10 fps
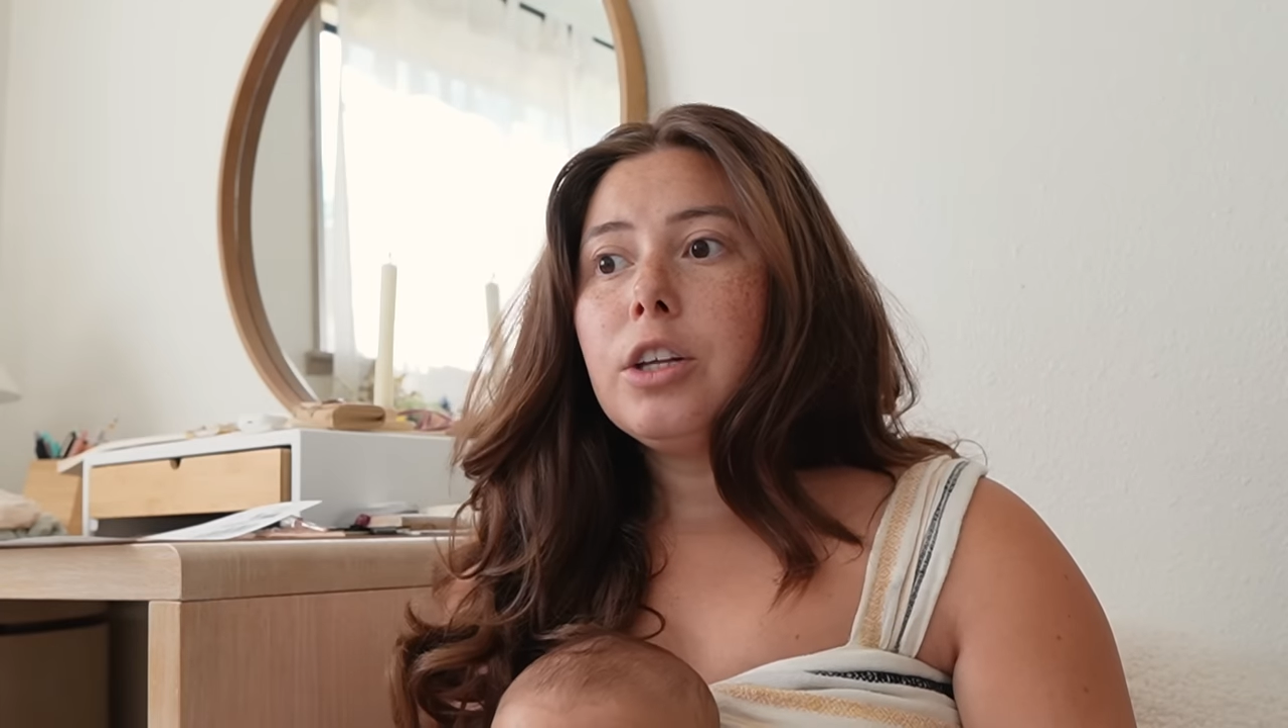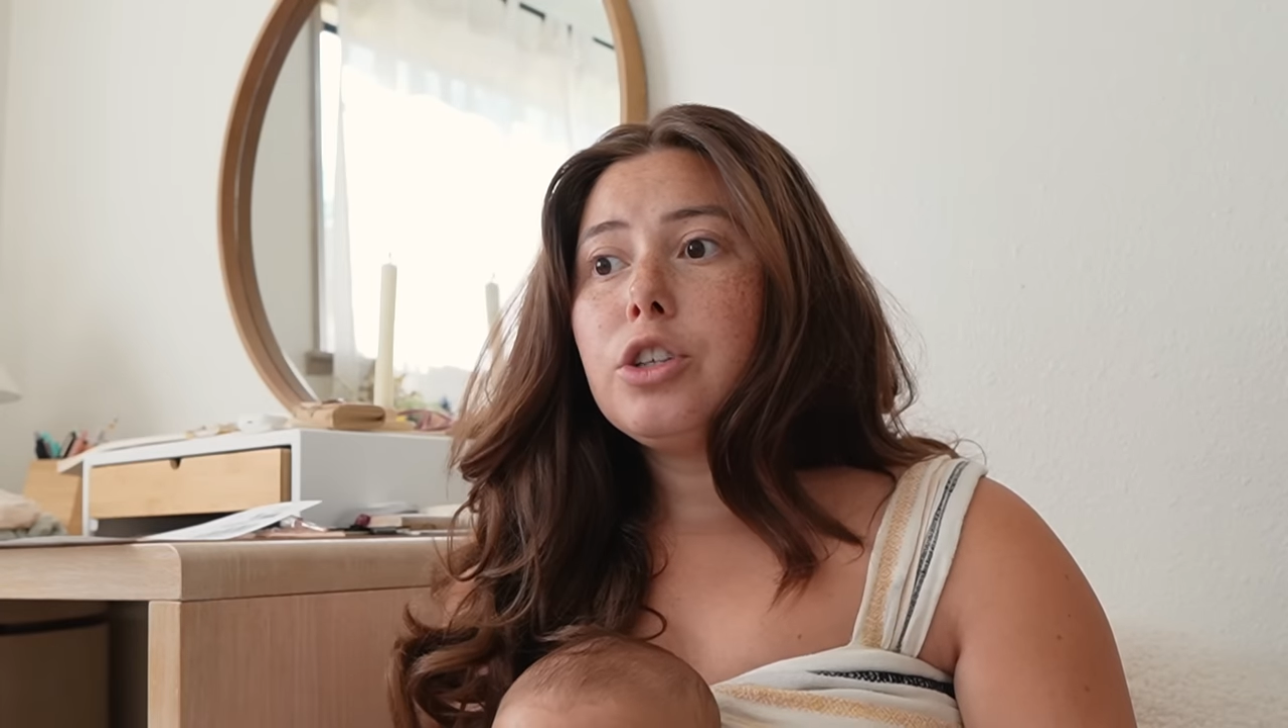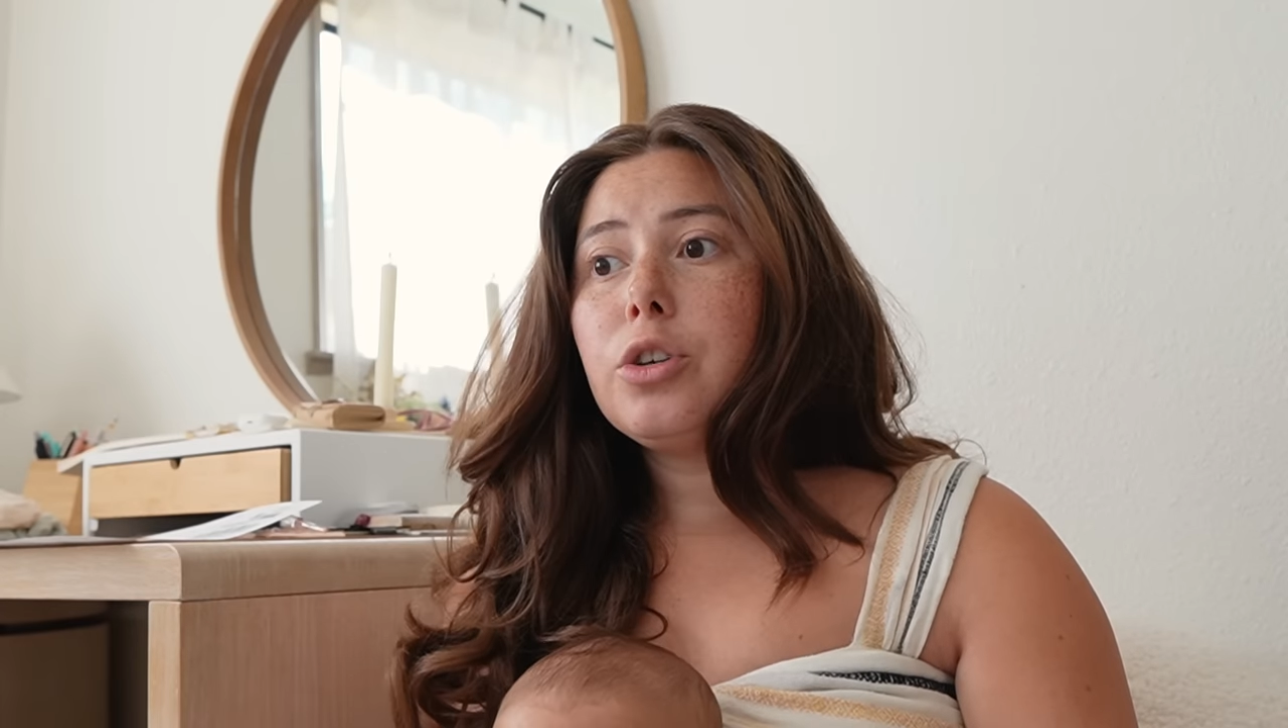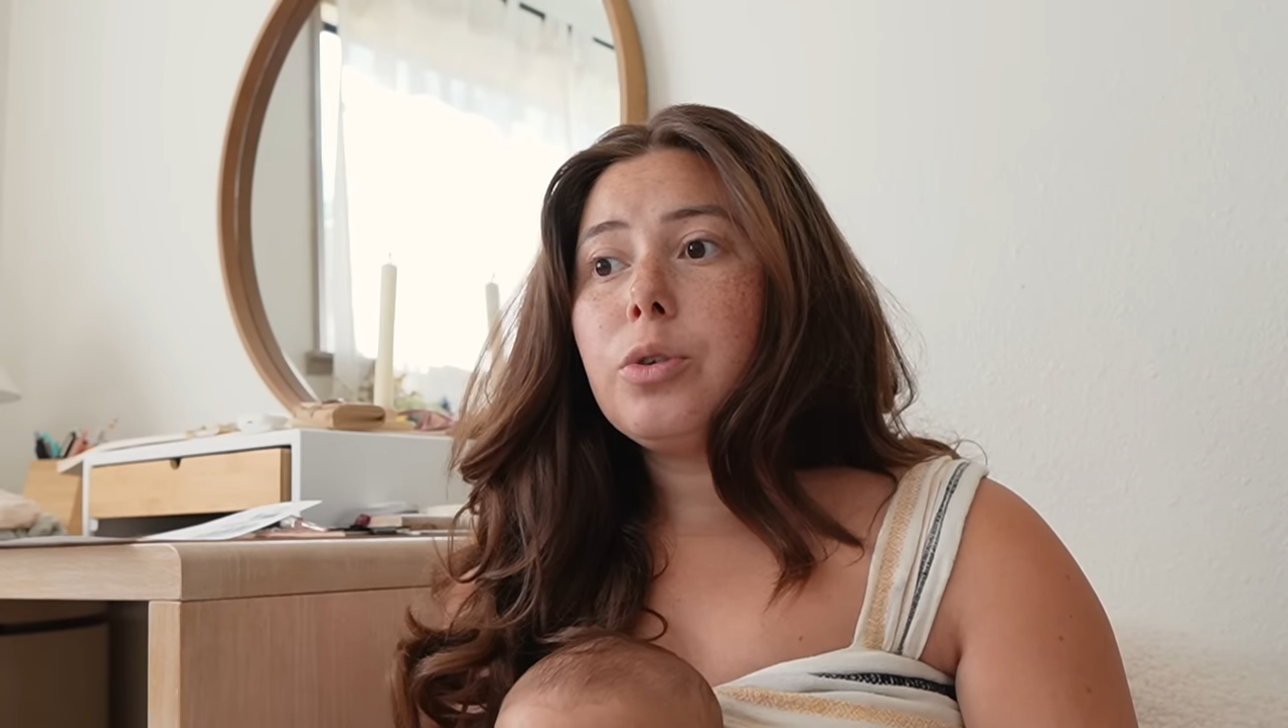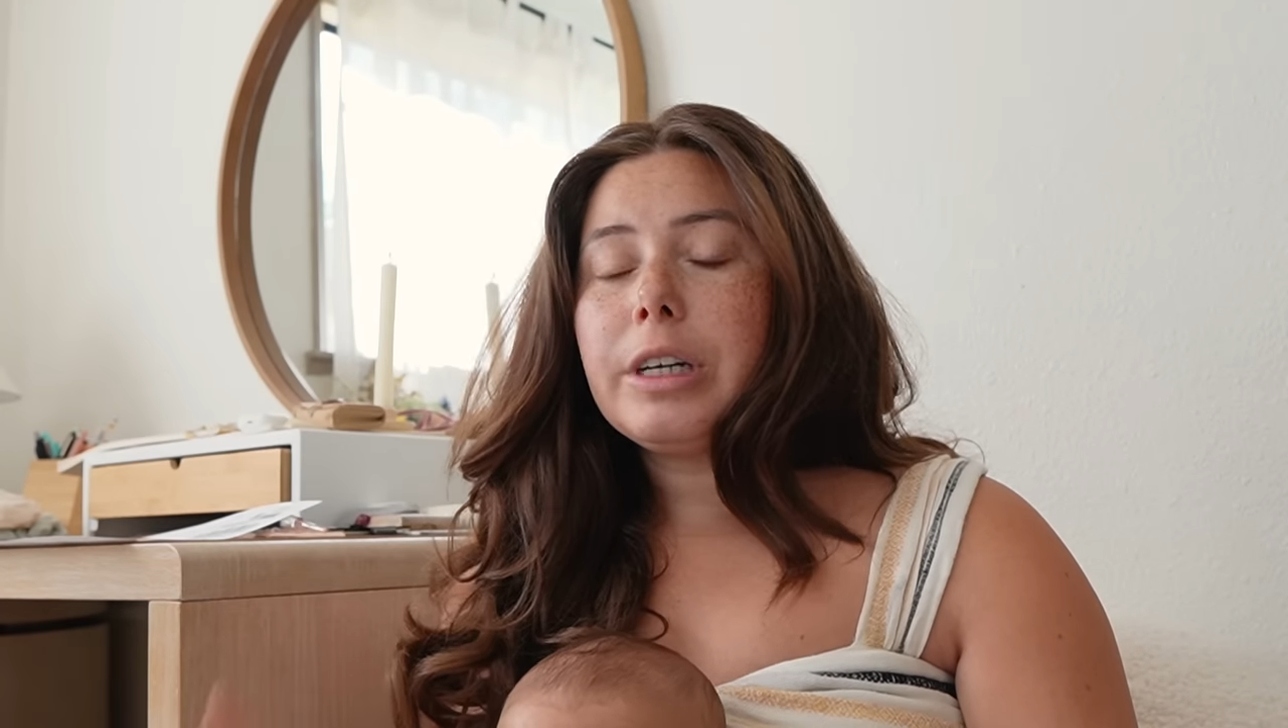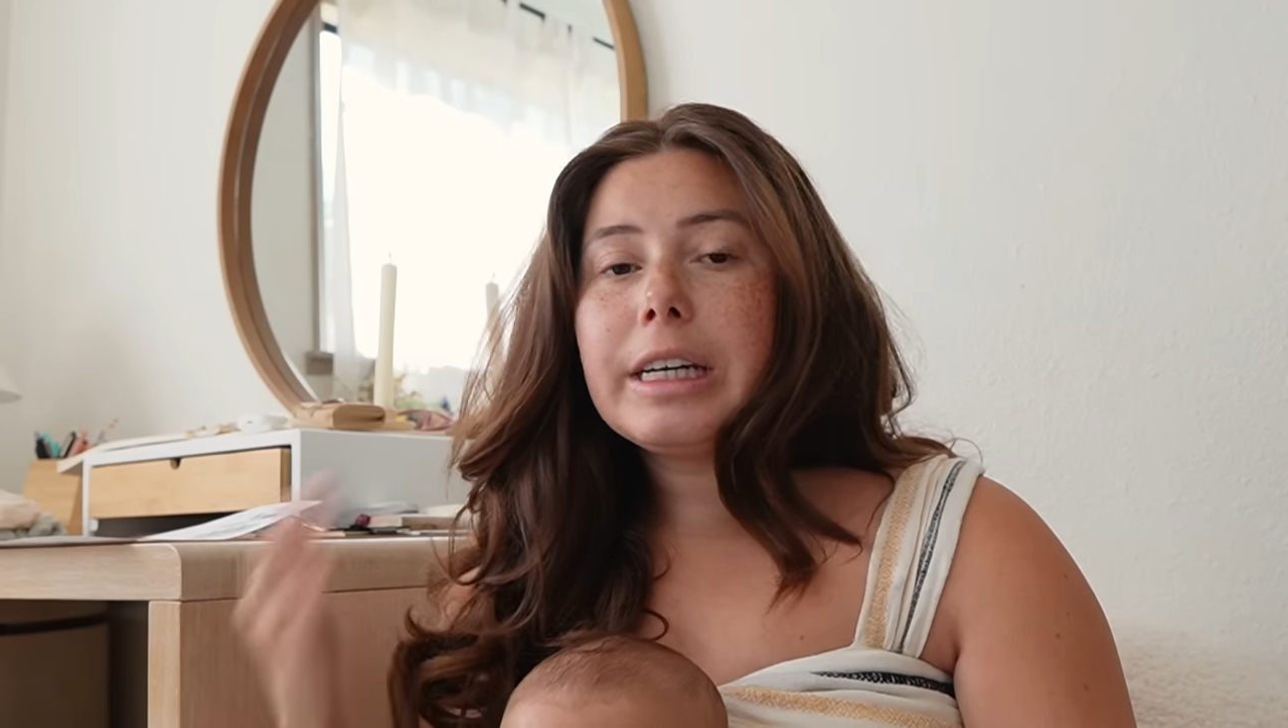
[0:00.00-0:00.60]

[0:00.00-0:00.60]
to your